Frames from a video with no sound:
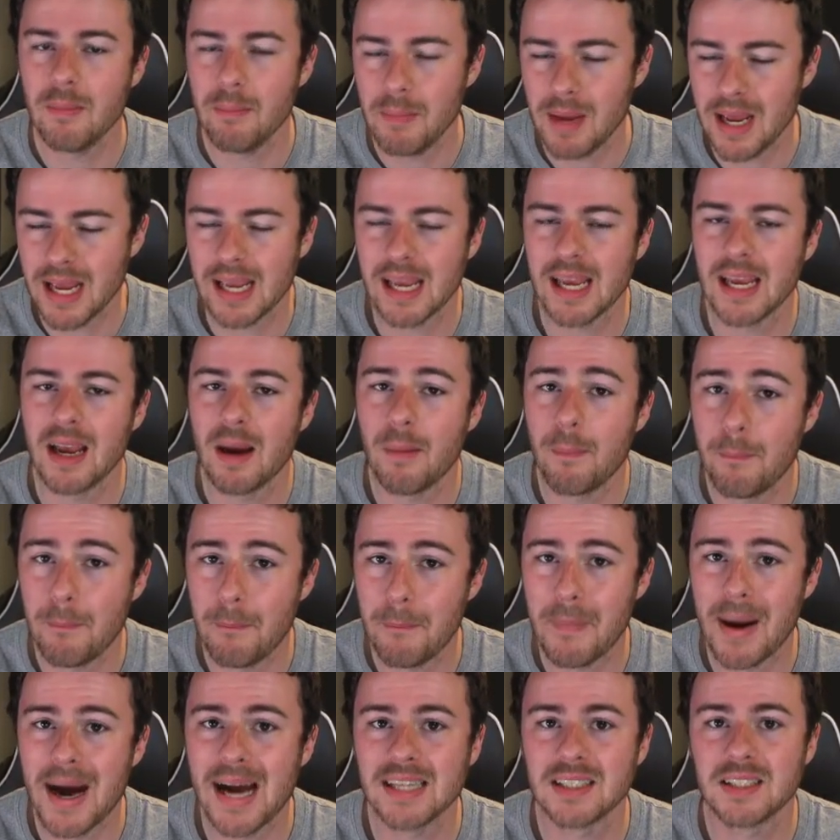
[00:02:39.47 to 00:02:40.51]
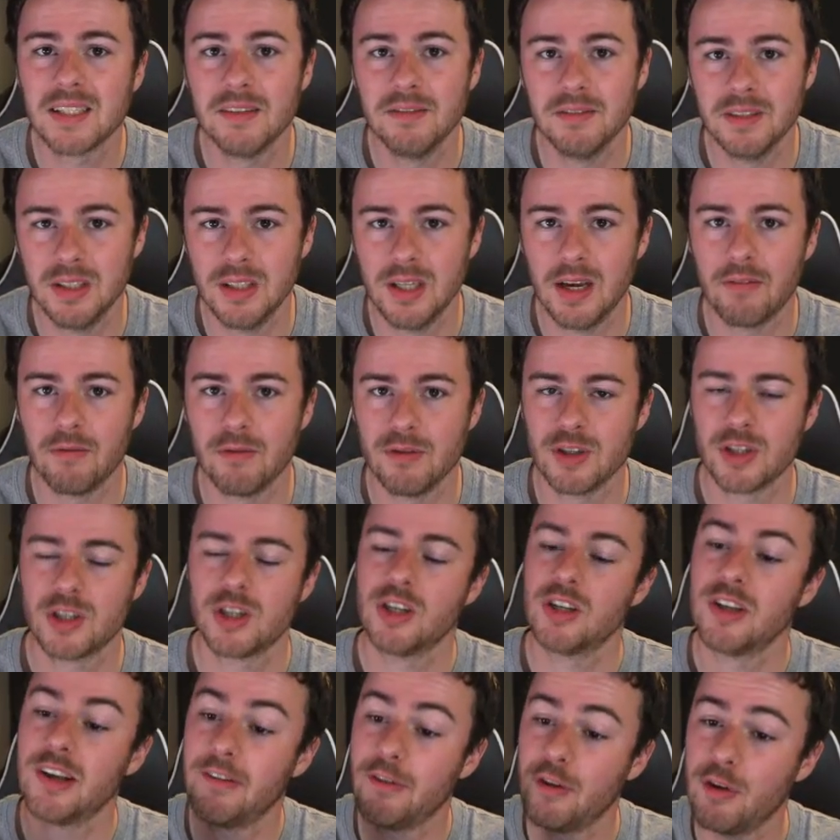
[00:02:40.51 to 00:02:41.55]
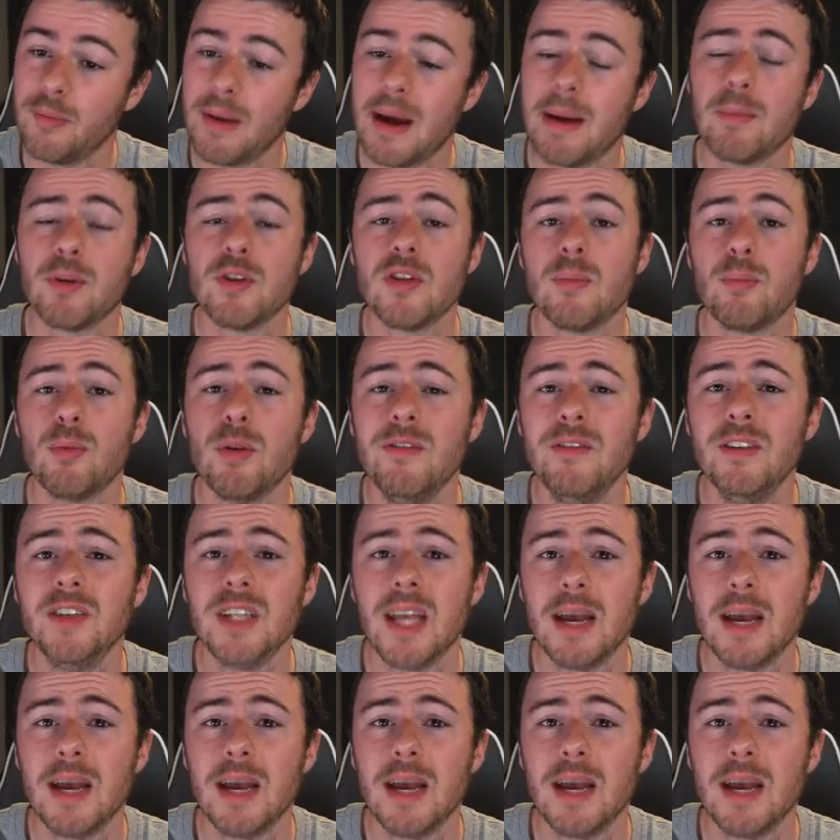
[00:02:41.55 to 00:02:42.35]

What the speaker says: making a massive difference because if you remember in the previous